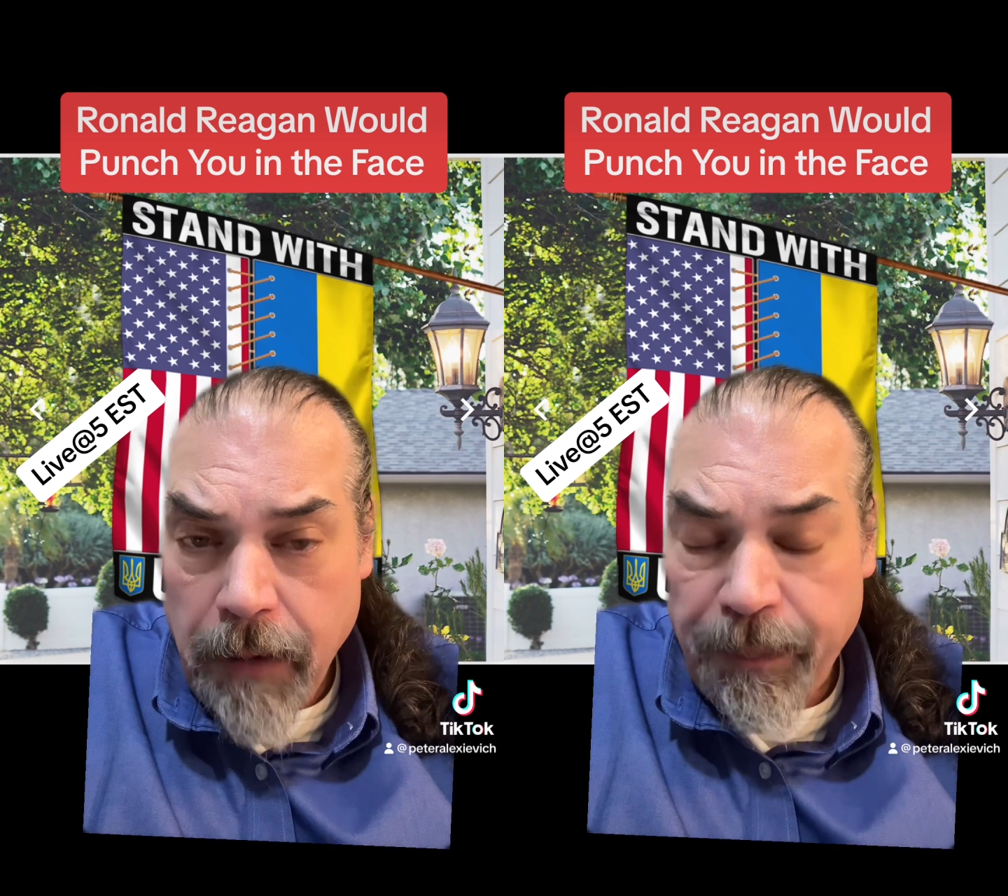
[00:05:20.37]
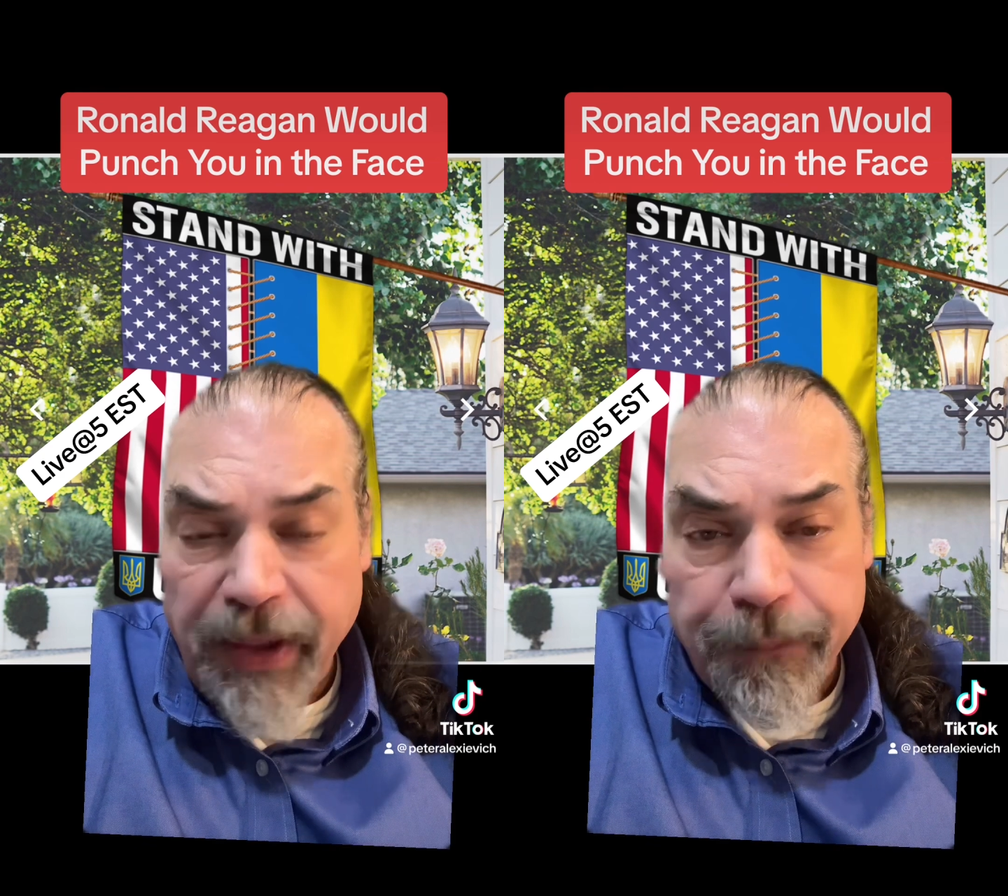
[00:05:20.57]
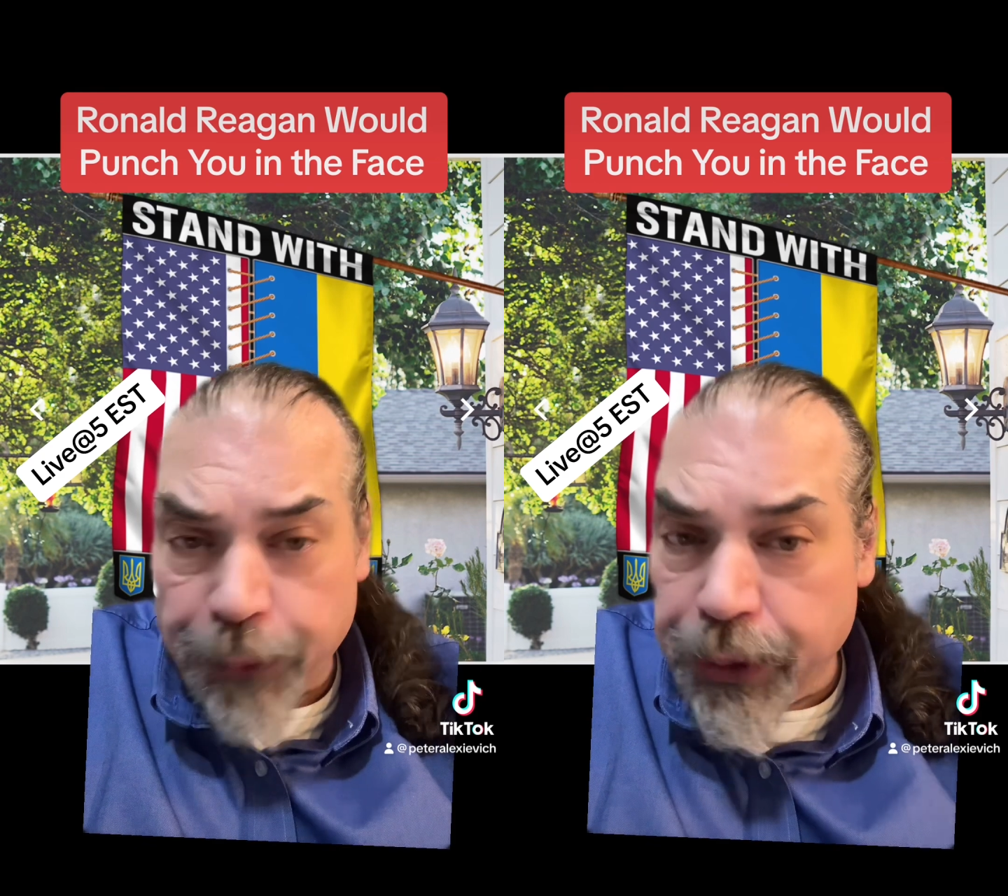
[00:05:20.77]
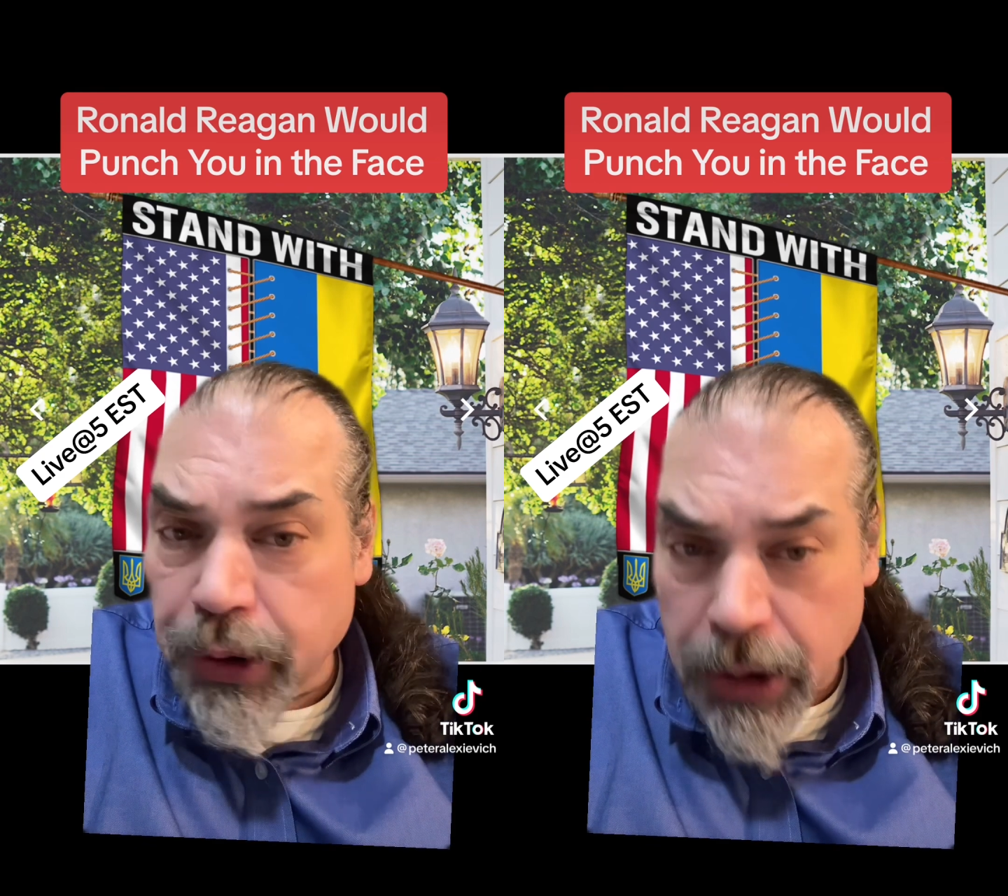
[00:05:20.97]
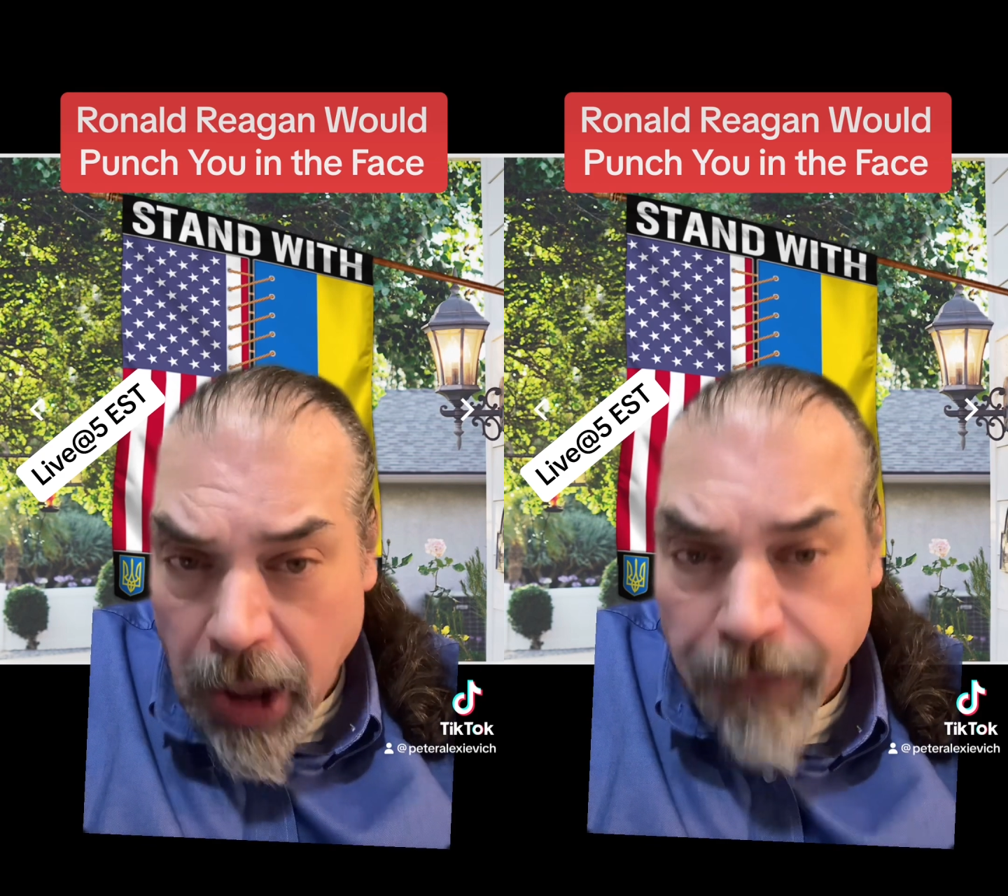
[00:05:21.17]
then for the
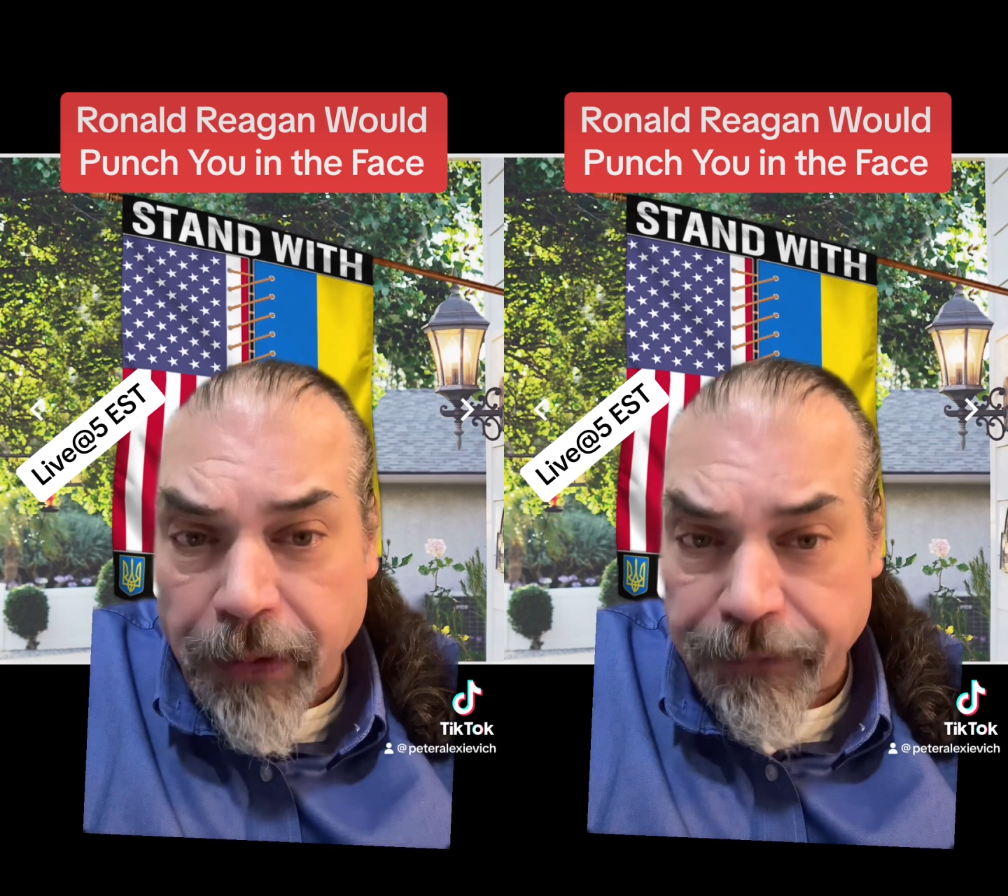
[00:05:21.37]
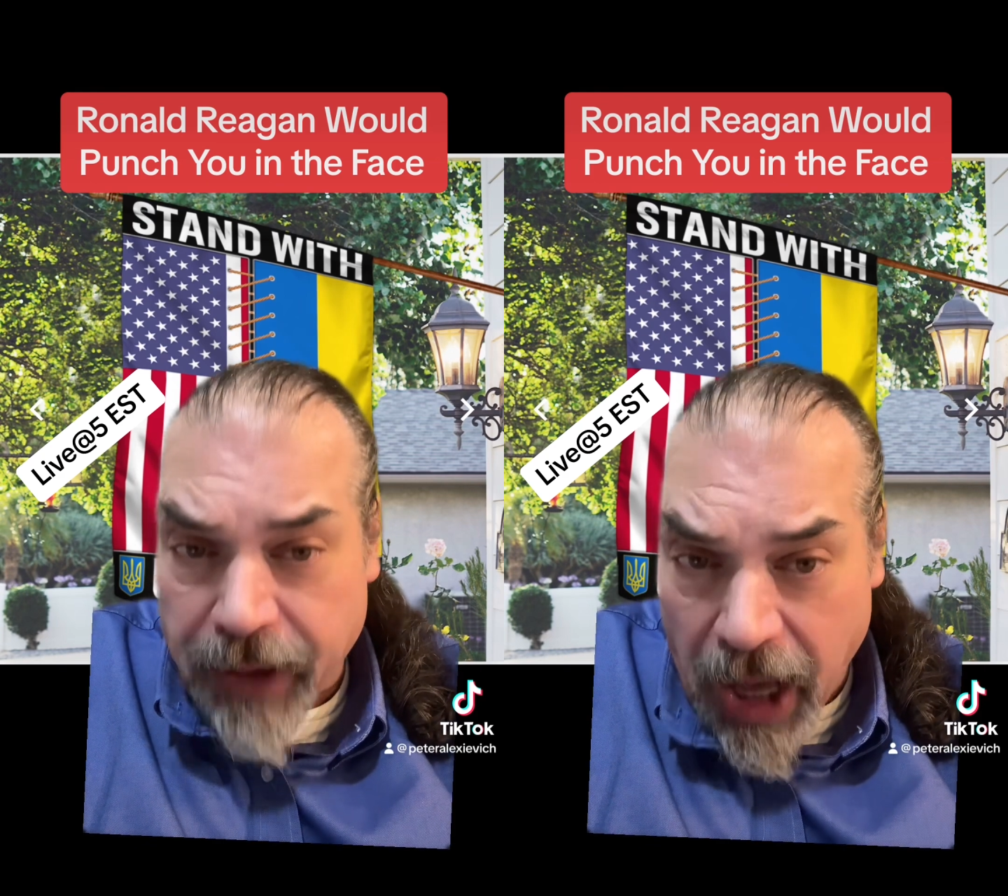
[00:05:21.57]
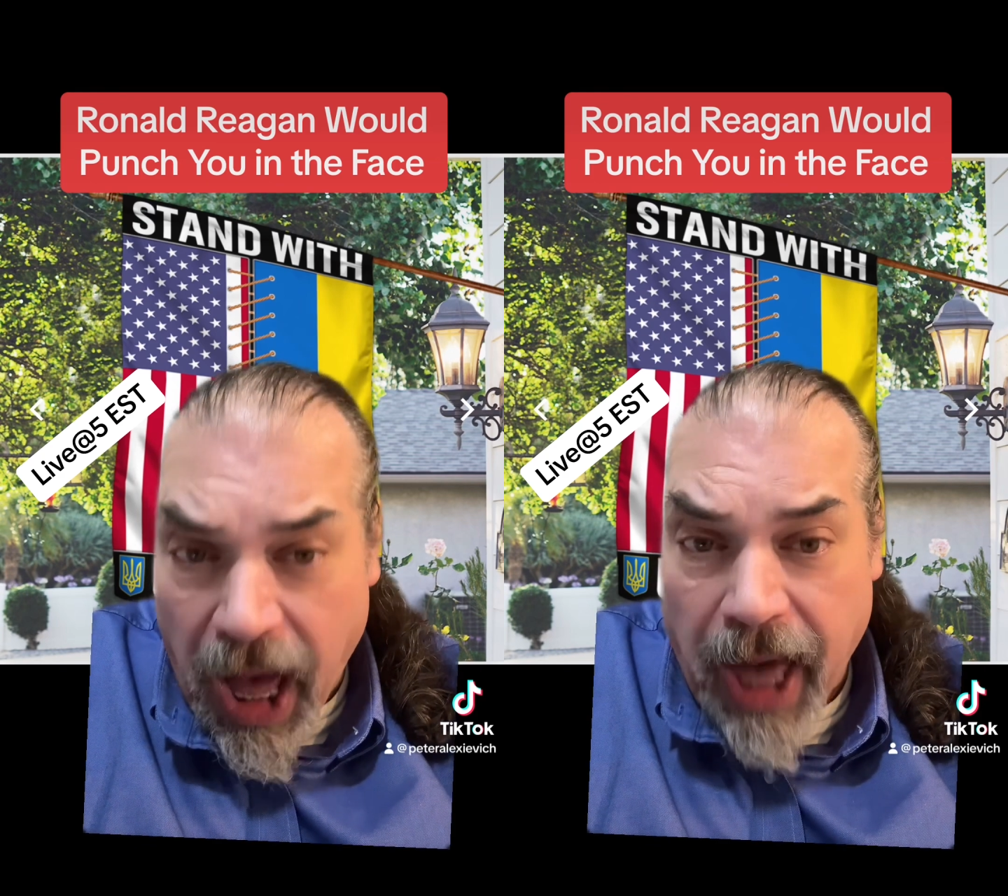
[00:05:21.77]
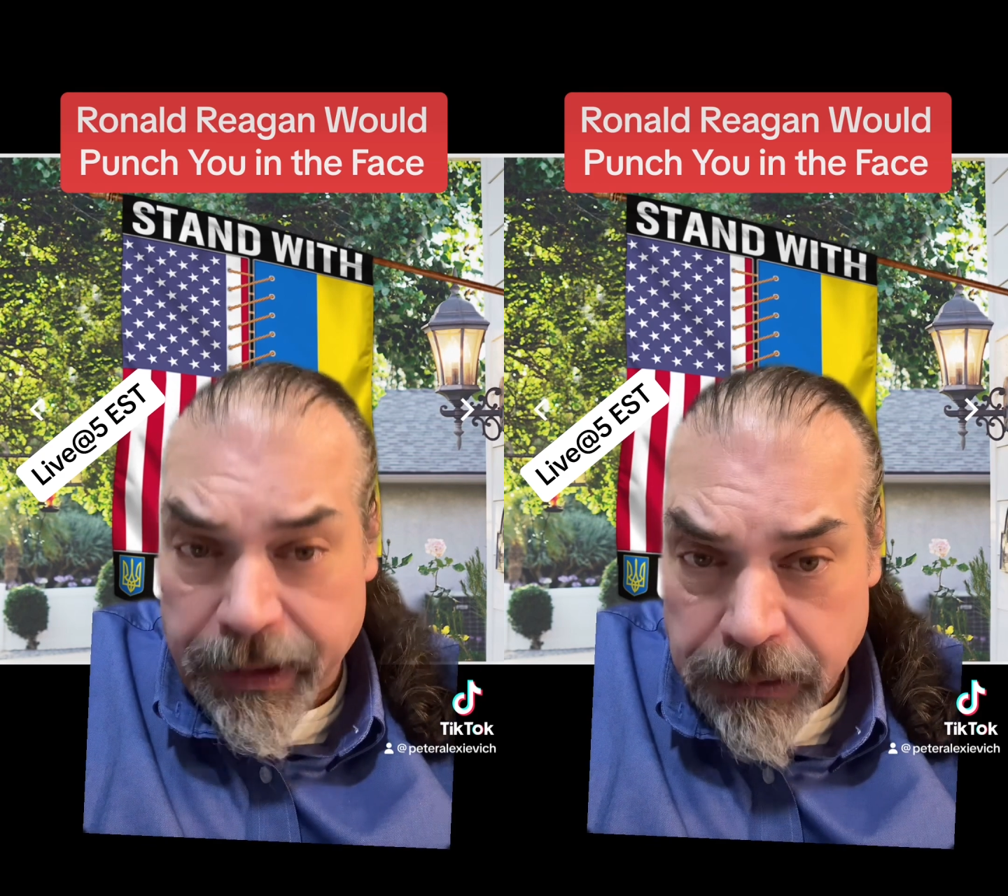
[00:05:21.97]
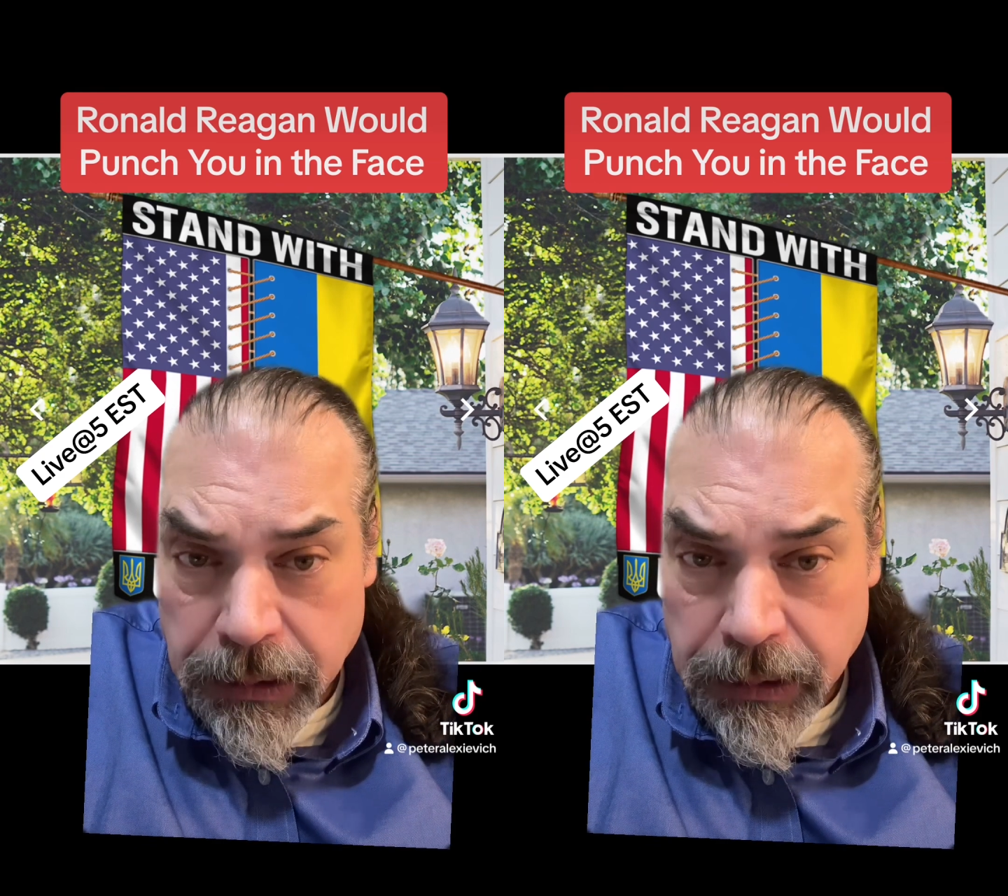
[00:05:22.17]
love of God,